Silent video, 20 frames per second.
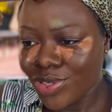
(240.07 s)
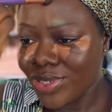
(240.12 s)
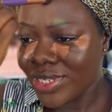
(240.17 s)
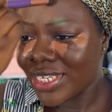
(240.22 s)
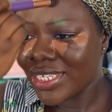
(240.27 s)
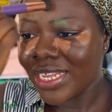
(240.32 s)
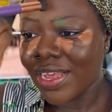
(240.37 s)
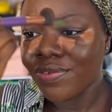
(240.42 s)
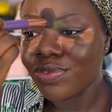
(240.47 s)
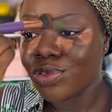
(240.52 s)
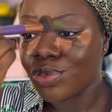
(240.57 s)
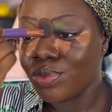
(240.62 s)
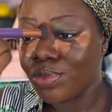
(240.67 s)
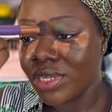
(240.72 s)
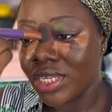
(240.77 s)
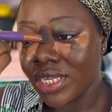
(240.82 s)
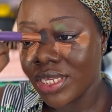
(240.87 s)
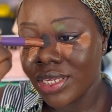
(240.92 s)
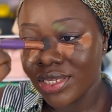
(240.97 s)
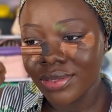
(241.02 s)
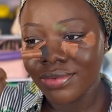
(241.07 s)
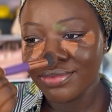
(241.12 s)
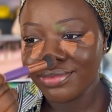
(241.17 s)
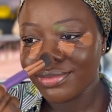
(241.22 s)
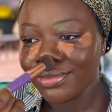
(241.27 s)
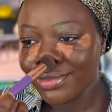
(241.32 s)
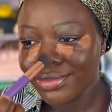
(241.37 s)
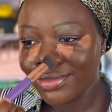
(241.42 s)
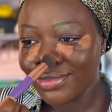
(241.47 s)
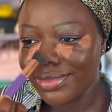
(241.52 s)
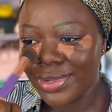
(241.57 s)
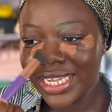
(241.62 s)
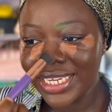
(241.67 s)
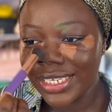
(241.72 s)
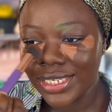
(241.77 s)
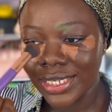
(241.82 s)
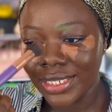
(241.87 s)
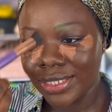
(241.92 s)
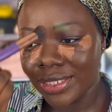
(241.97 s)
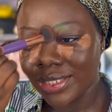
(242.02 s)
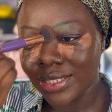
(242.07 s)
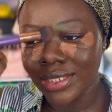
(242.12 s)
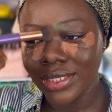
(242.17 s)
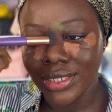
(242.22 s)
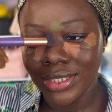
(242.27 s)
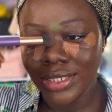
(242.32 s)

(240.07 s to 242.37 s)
just have to be patient.